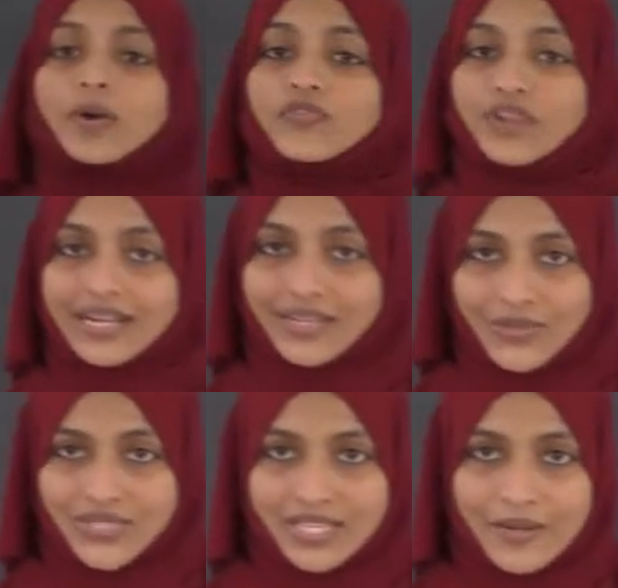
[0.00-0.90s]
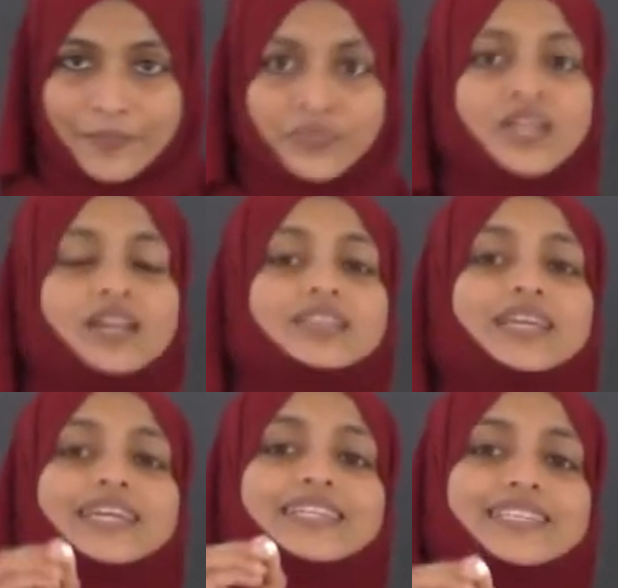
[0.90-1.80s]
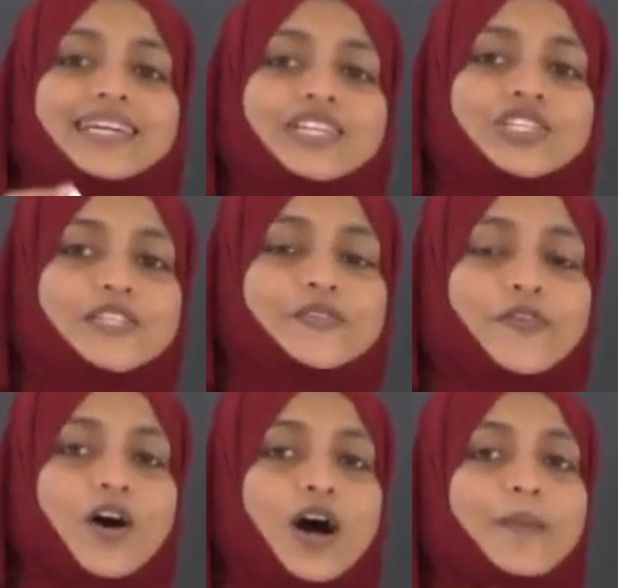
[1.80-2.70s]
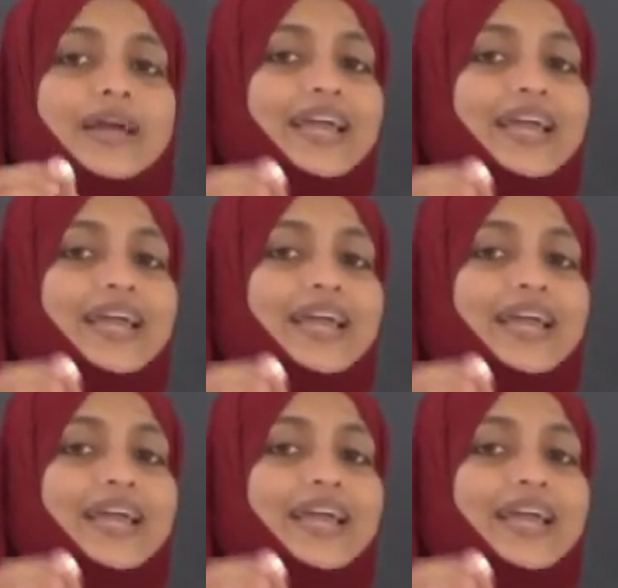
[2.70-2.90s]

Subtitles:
of nitrogen. This gaseous form